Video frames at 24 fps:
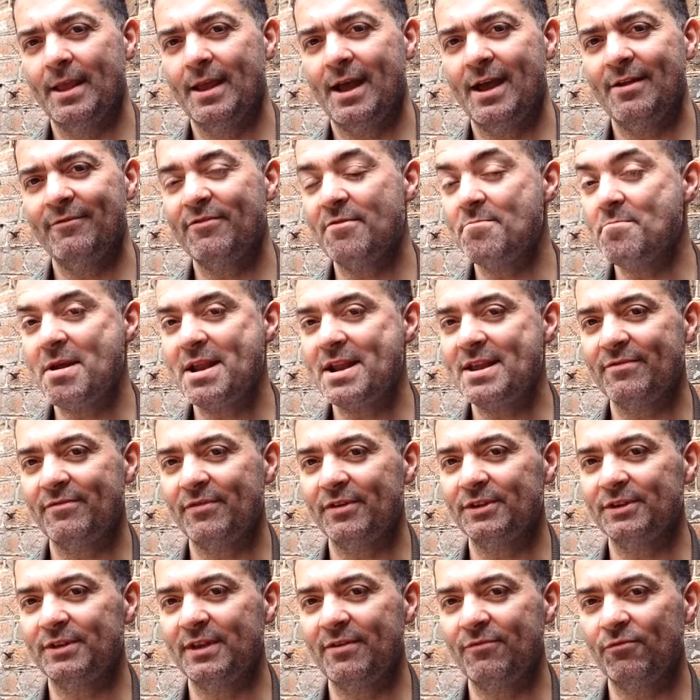And for many of
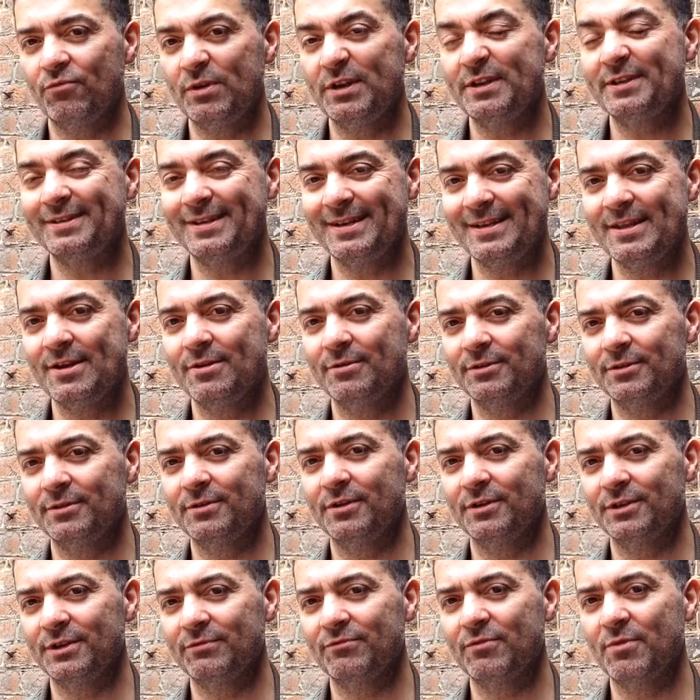us, if we see those
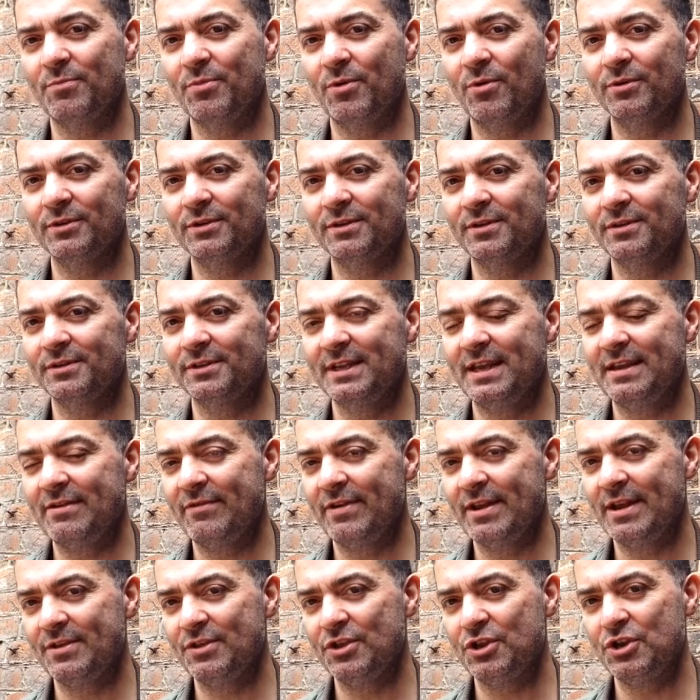sorts of reports on
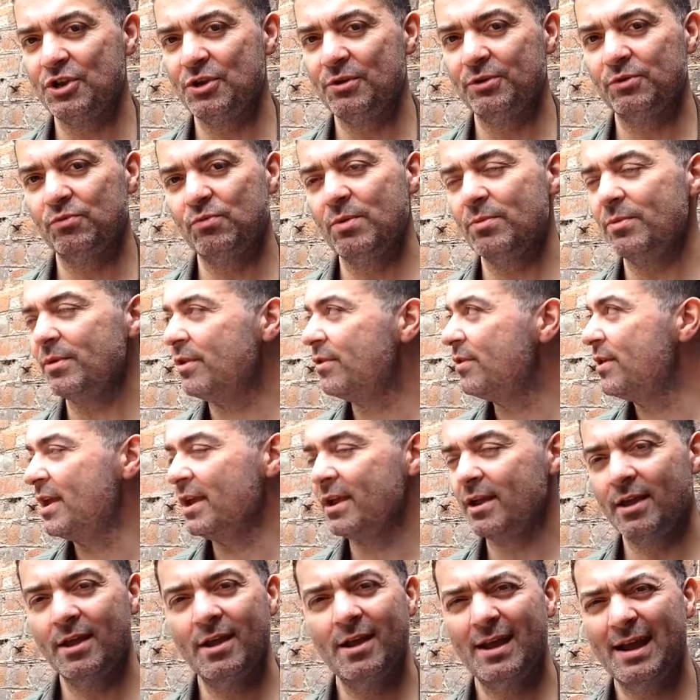TV in the news, we would
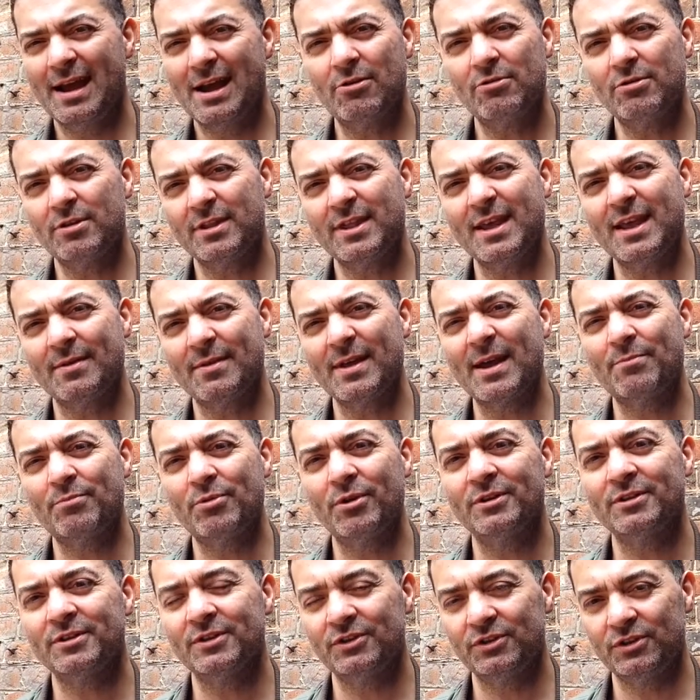think, how could they, that
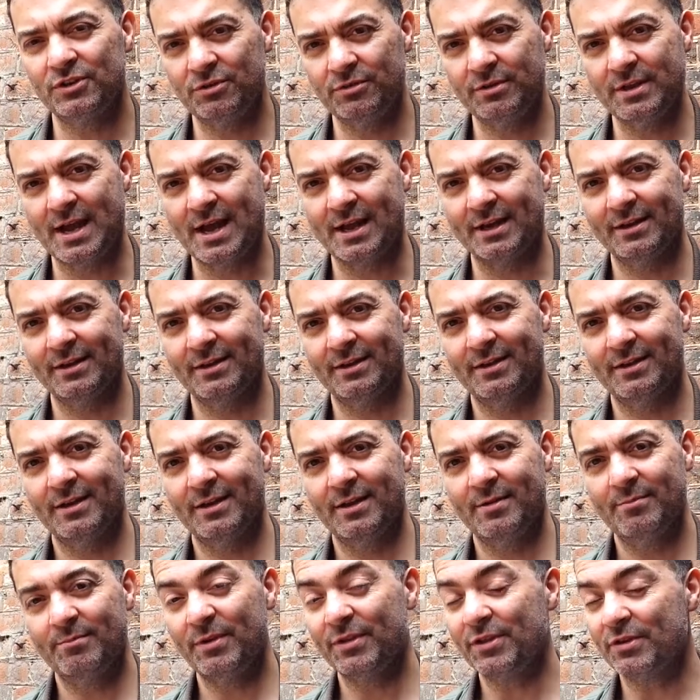person do that?
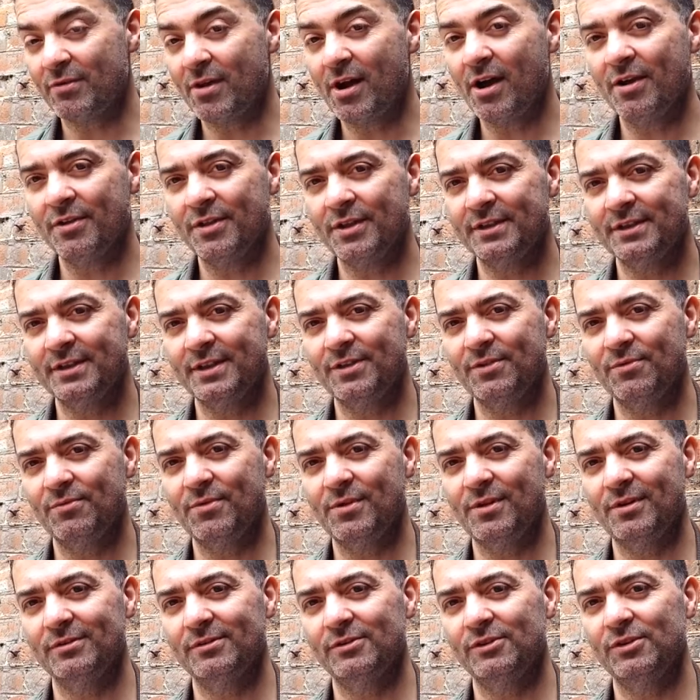But there are others in the
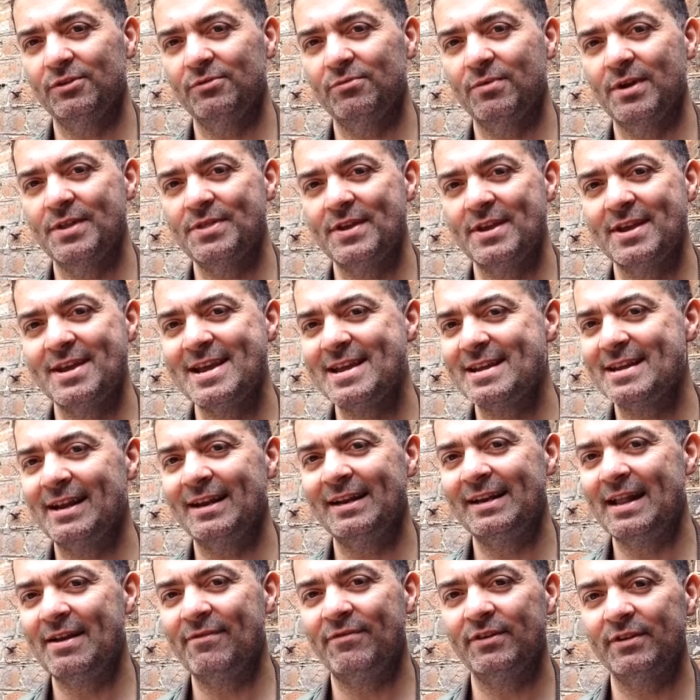world who, when they hit a
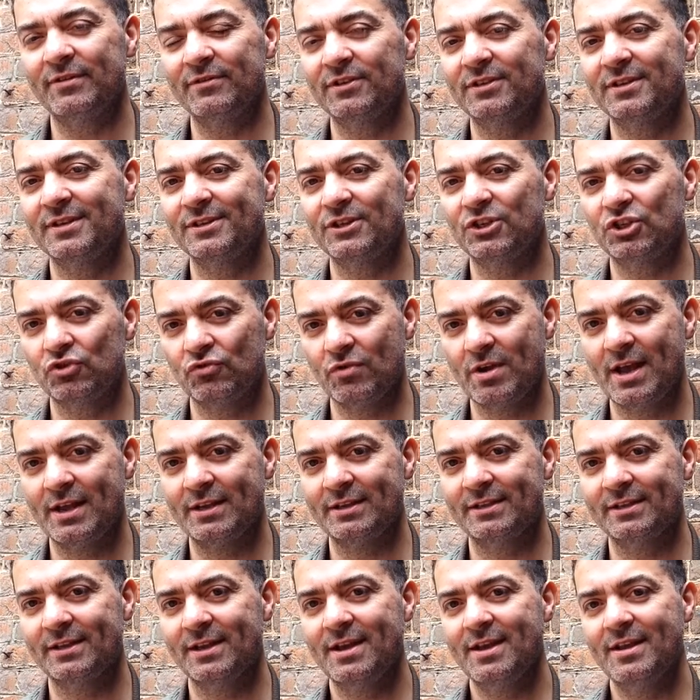level of such
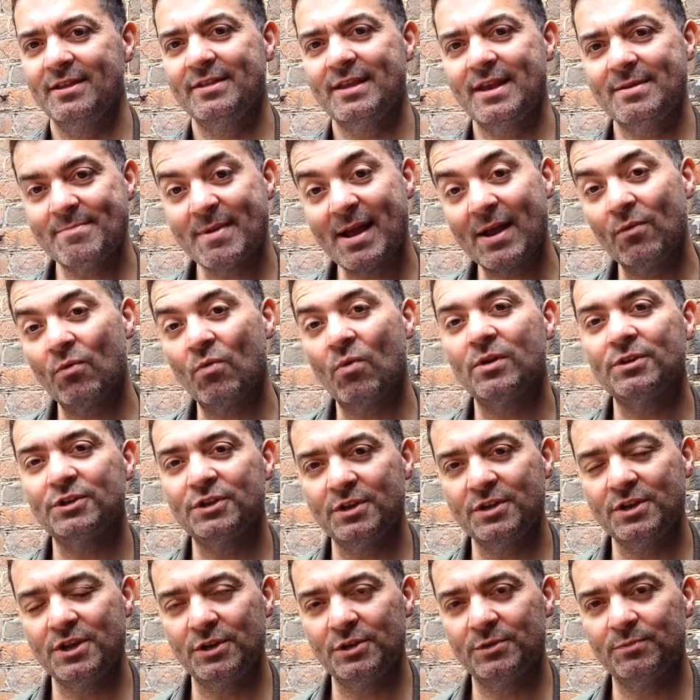stress, they might watch
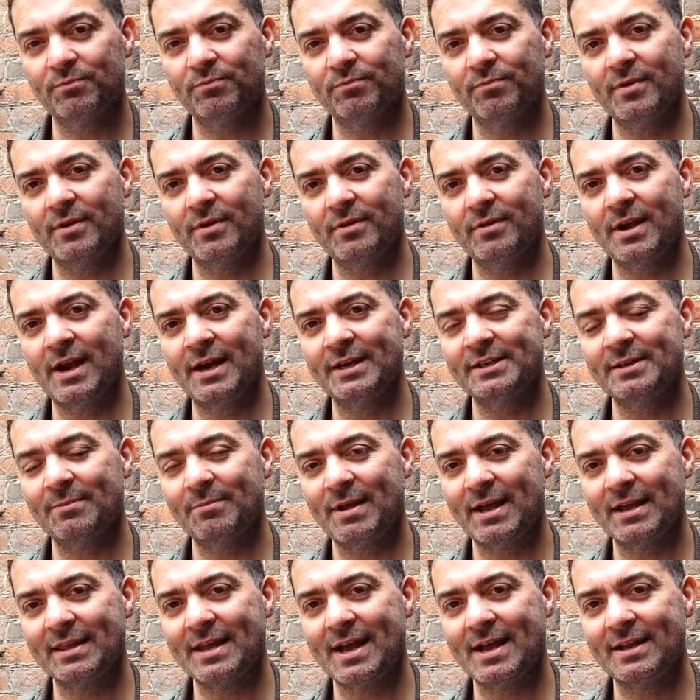a news item
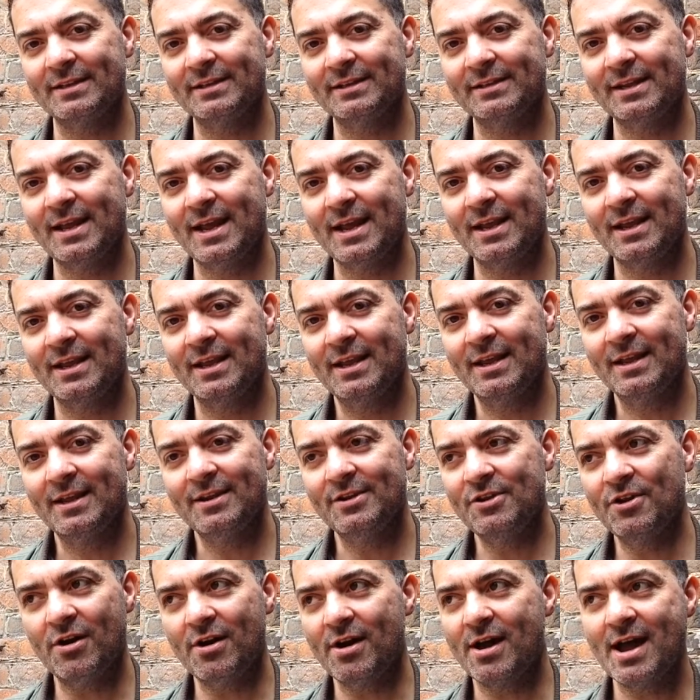like that and say,
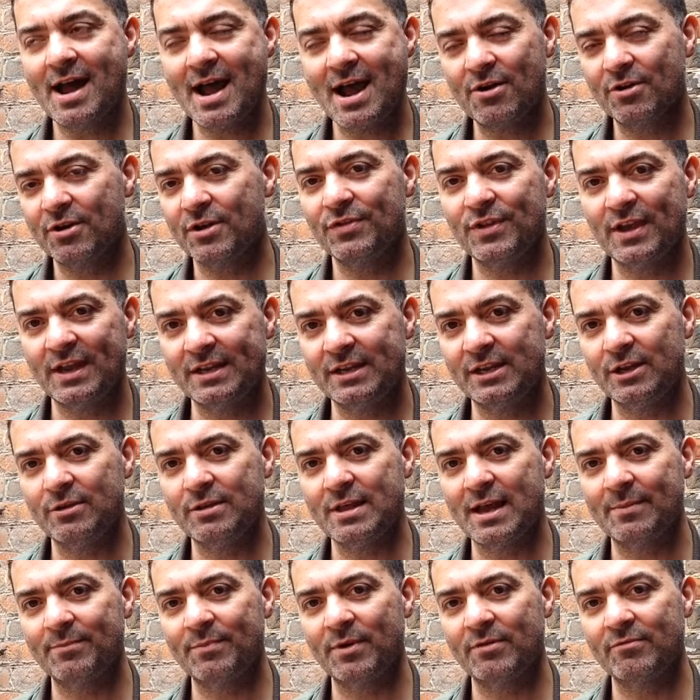not how could they do
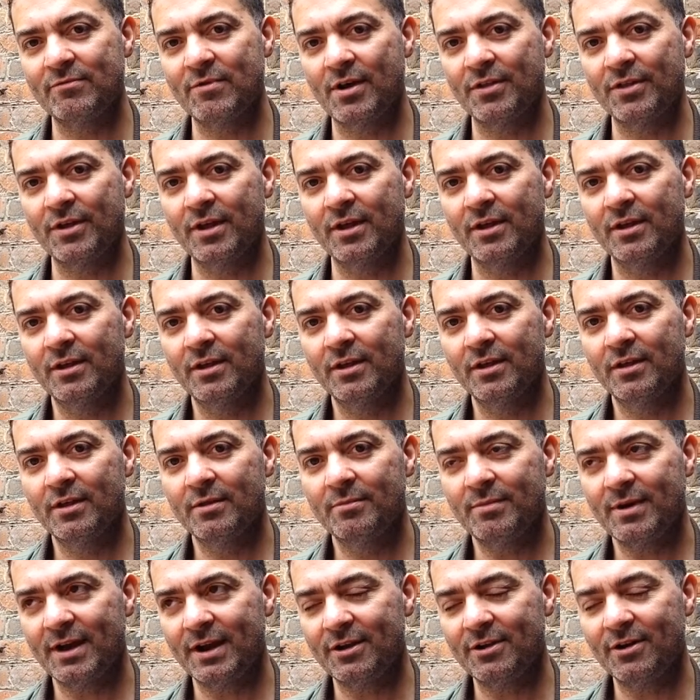that, but rather,
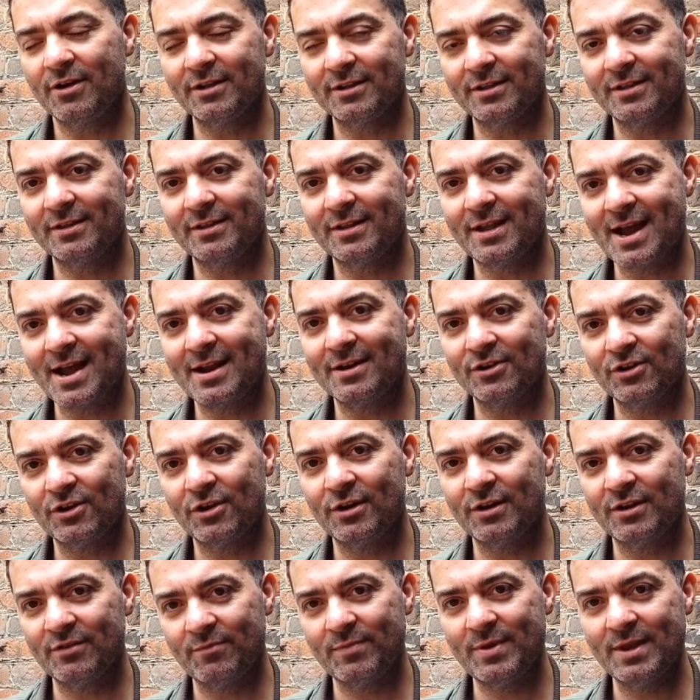my God, that
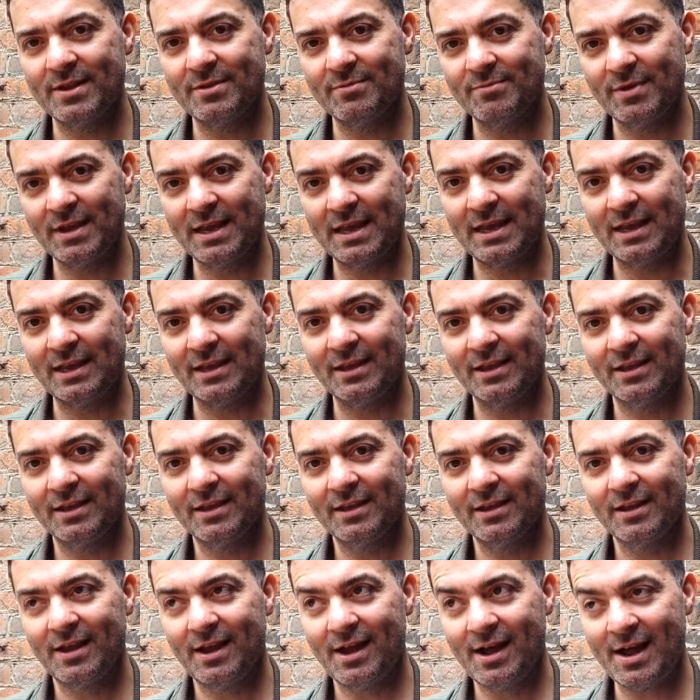could have been me.
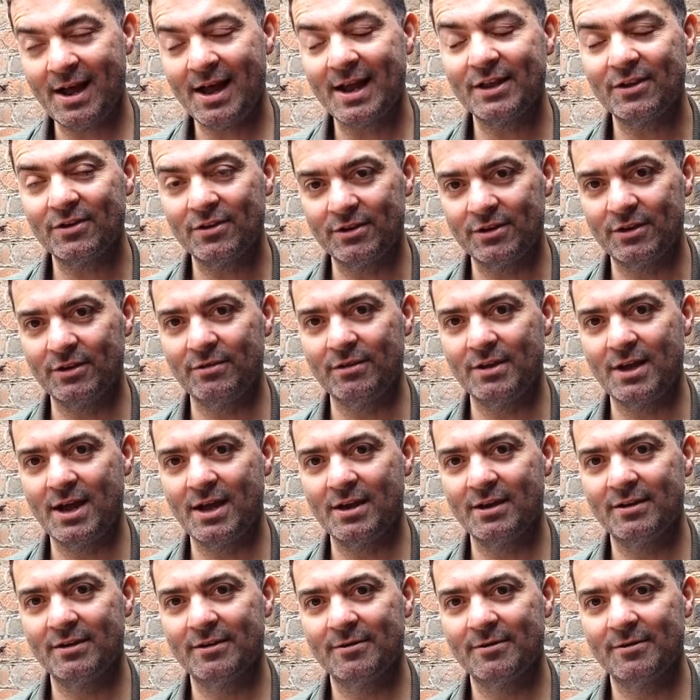I could do that.